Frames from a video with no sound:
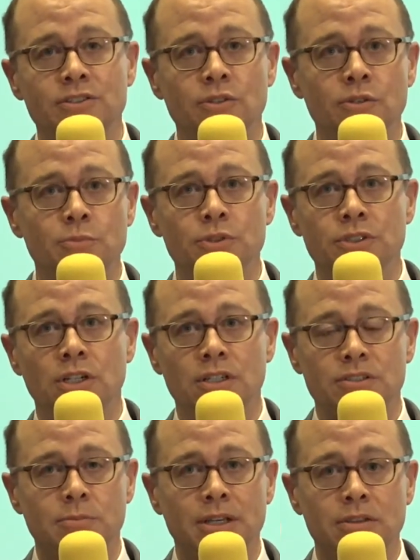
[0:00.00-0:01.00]
the Buddha
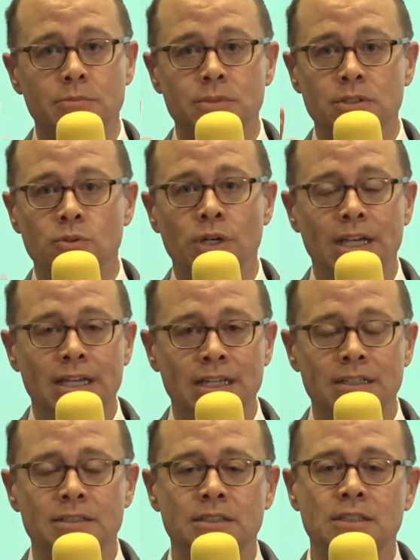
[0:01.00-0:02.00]
talks about the middle
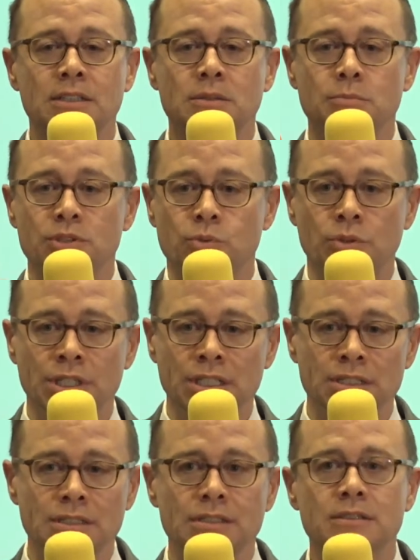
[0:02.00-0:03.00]
way
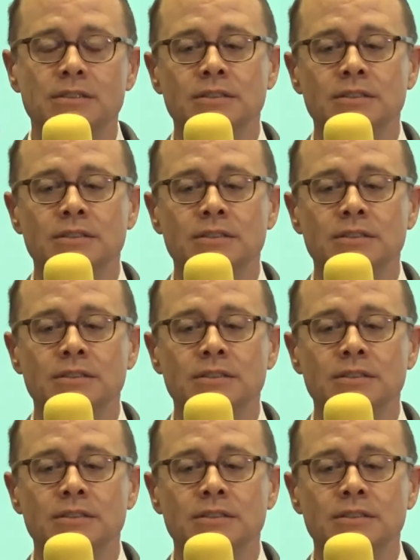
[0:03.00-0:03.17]
between